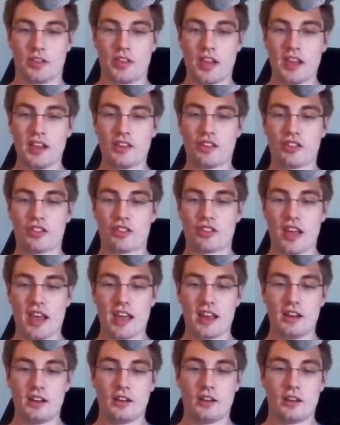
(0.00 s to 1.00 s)
They
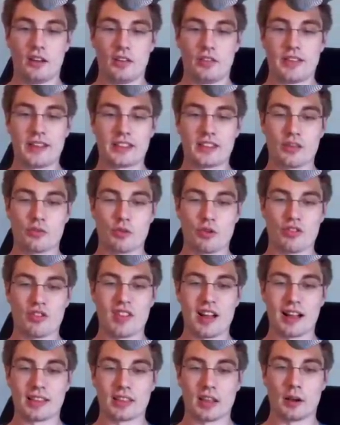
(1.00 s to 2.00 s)
said that this was
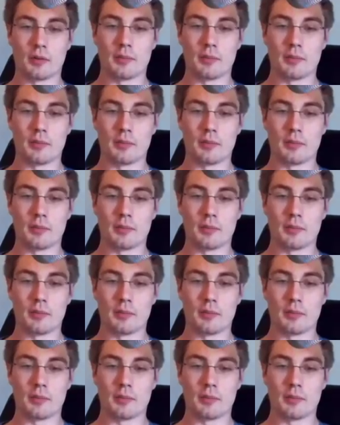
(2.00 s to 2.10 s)
not their